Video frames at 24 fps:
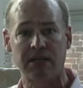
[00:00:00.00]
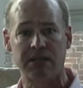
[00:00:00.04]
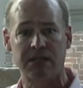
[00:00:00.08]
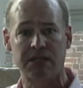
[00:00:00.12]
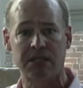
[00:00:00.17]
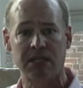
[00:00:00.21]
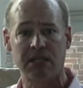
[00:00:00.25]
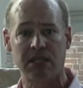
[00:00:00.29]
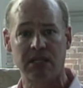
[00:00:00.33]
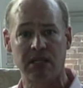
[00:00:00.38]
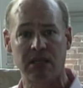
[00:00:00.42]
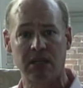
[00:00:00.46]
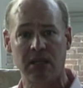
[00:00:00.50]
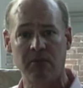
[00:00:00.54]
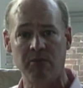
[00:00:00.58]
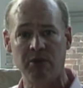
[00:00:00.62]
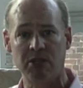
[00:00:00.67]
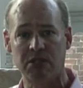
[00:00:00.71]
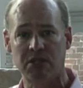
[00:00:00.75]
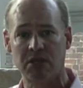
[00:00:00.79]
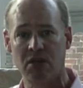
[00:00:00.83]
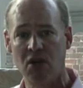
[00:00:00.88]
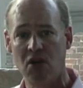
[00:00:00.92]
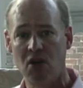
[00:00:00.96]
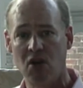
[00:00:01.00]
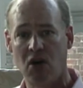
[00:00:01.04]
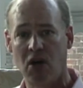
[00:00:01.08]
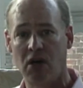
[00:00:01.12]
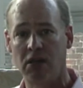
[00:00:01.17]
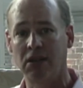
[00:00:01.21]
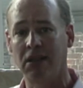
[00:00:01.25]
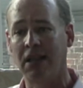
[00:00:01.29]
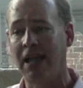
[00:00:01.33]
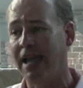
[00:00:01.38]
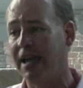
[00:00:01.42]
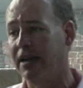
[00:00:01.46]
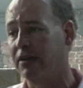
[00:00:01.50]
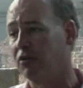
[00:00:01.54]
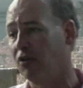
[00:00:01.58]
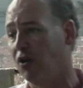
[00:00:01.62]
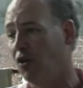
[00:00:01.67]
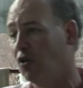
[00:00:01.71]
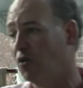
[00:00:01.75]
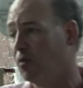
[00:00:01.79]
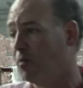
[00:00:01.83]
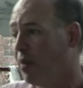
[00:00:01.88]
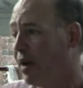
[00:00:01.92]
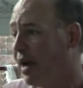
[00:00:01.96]
the city limits, on land
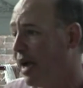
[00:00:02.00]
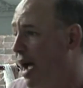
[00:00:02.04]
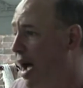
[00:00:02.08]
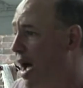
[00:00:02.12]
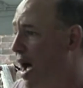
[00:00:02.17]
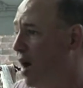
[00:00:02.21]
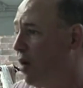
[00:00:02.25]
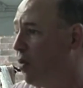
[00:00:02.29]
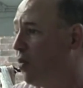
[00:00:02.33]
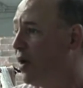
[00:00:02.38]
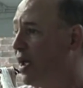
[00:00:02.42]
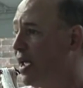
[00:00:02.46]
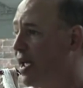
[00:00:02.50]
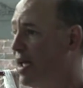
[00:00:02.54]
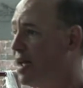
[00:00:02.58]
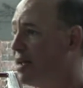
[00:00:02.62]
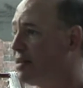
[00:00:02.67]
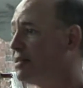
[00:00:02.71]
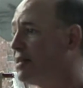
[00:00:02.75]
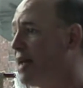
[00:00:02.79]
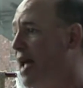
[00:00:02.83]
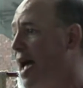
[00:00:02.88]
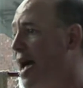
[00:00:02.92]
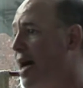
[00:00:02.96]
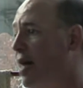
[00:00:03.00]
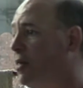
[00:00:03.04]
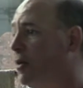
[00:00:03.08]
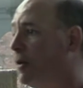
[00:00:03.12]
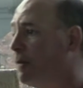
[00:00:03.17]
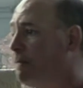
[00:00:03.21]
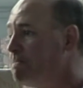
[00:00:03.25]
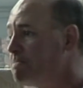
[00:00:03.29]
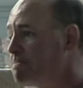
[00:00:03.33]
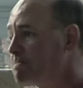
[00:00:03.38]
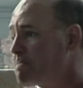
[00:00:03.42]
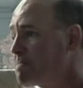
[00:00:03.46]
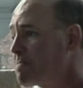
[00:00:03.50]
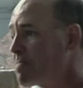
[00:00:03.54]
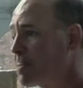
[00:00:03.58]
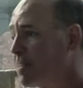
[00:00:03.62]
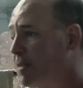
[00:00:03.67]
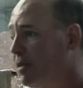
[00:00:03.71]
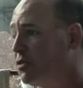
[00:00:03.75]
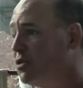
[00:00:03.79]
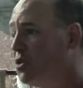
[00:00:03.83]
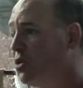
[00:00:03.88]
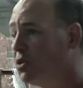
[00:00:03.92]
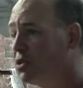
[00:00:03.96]
owned by Otway S. Allen.
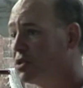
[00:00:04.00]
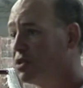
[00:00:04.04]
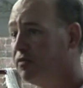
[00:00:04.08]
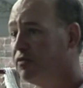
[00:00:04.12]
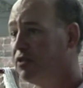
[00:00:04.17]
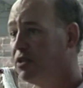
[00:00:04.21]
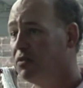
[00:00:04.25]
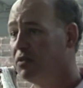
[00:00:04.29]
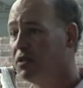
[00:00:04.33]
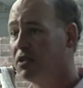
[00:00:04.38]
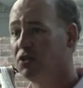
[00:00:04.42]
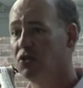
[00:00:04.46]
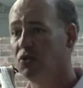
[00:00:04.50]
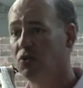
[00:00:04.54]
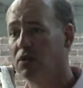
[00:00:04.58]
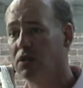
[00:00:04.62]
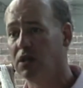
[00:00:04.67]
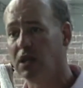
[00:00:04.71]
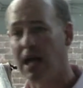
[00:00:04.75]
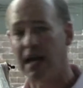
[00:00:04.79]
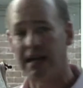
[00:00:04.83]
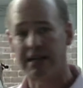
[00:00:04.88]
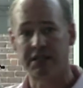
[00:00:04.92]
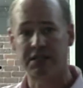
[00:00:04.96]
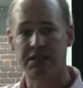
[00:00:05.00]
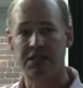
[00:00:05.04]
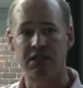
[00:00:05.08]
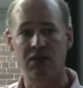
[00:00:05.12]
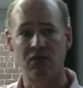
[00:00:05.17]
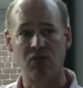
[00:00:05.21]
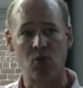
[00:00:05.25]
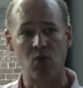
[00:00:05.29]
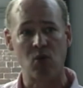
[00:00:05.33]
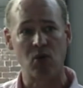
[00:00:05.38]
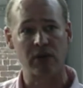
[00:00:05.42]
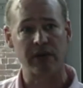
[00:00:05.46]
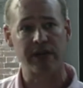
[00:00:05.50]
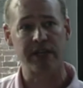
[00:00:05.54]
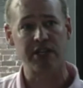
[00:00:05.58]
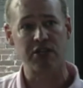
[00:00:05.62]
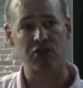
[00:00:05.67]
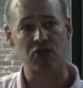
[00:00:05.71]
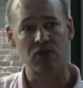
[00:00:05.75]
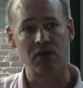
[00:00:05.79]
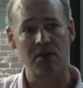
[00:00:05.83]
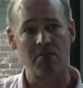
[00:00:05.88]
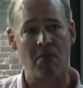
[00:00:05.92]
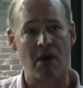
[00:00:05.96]
Those of you that do a lot of Civil War
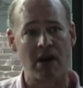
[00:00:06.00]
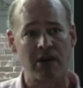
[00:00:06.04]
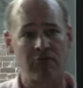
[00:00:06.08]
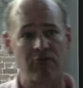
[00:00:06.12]
history might